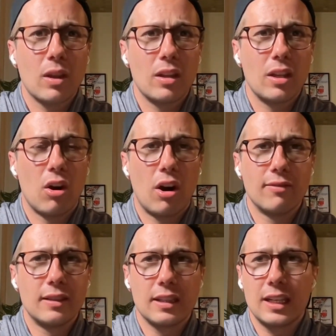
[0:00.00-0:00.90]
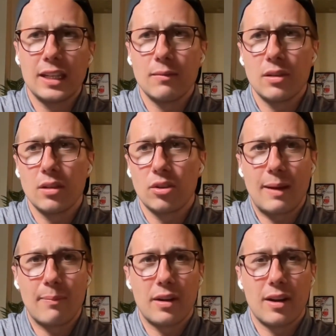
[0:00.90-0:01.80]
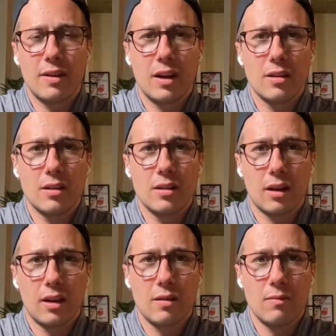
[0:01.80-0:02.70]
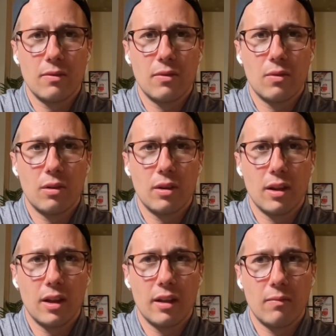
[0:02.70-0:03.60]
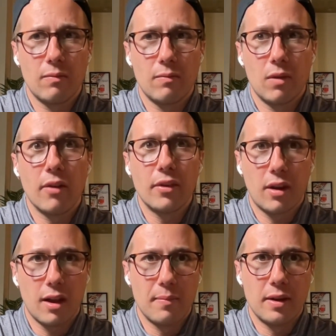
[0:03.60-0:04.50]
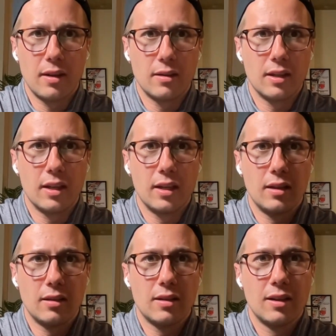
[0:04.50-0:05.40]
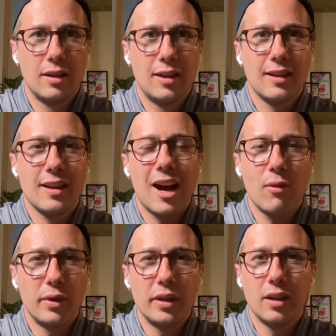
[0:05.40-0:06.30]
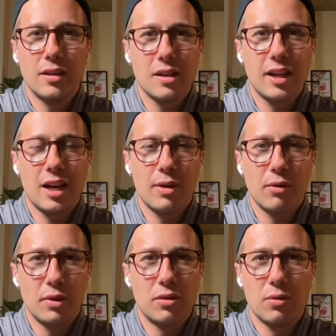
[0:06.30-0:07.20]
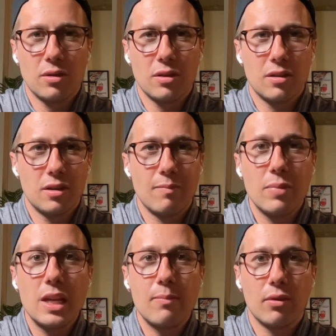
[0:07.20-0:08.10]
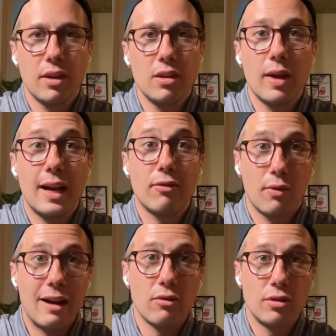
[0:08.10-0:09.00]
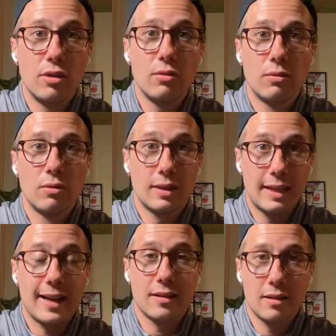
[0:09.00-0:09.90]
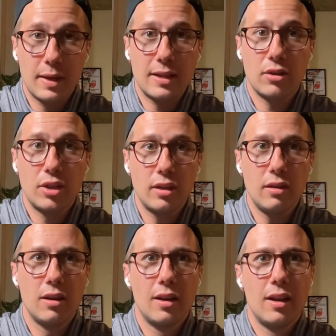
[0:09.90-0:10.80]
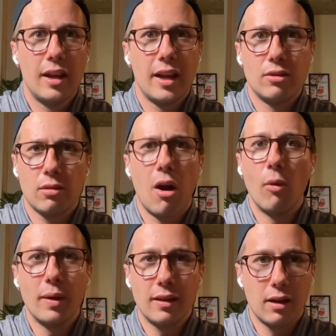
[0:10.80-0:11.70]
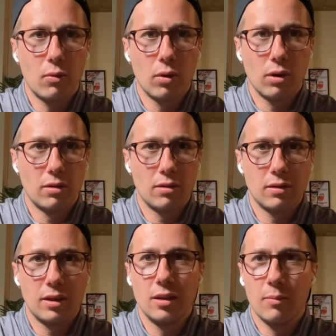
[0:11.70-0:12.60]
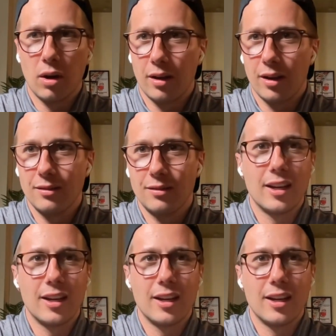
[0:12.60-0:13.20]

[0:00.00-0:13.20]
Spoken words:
I think oftentimes the trap that I've gotten stuck in before at other companies is not realizing how many resources and people that you have around you to test messaging and just hoping that it works in the market.